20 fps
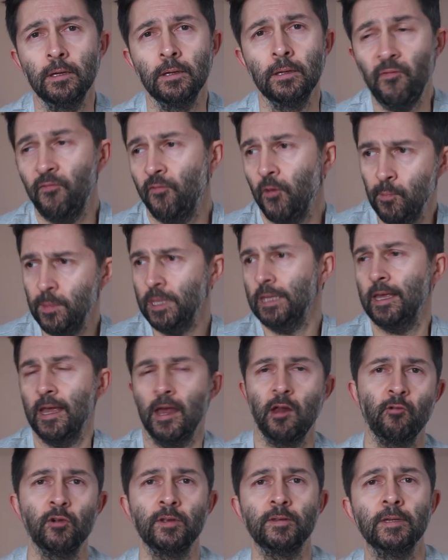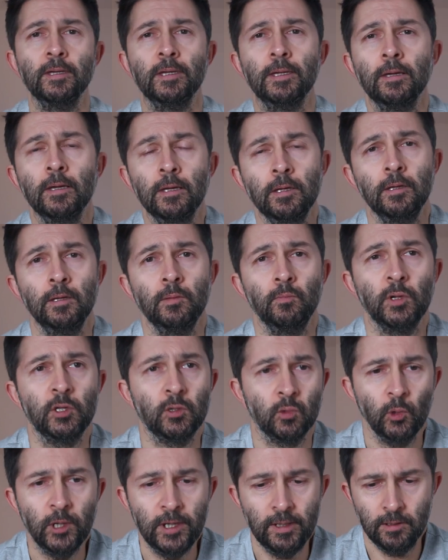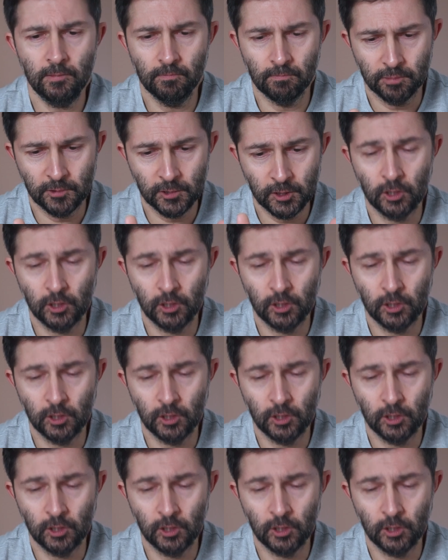a familiarity between